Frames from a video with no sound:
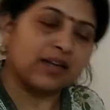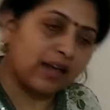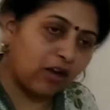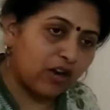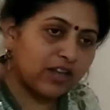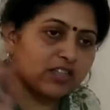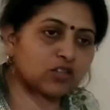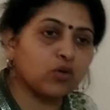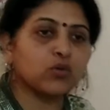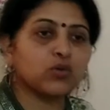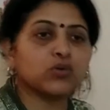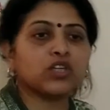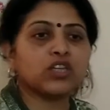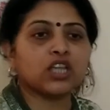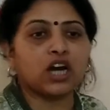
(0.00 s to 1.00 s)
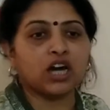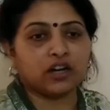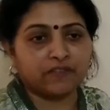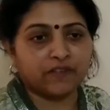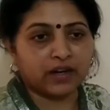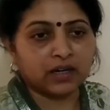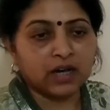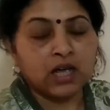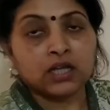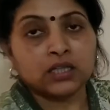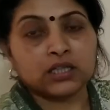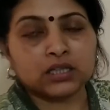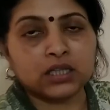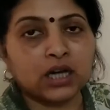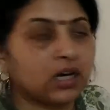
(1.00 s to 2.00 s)
Now let's go to the third one.
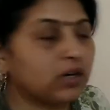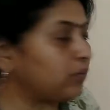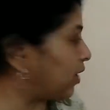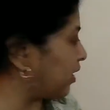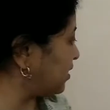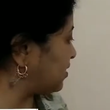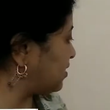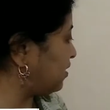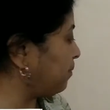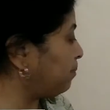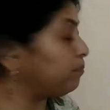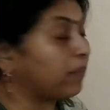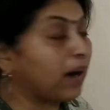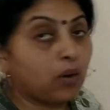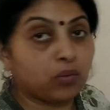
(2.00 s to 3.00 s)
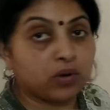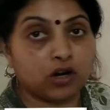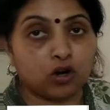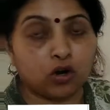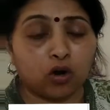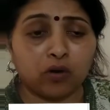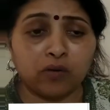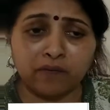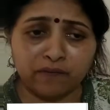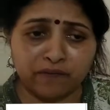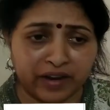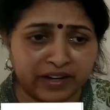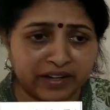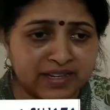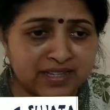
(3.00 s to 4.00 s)
The third one is the power law.
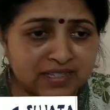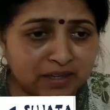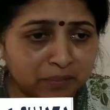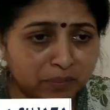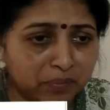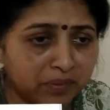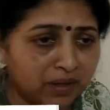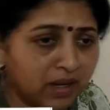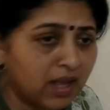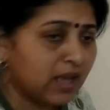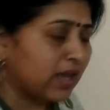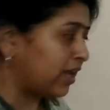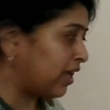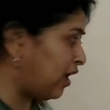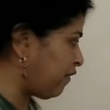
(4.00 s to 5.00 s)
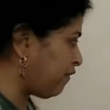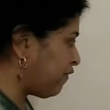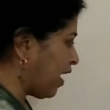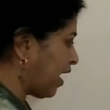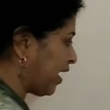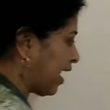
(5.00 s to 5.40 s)
Very simple. If I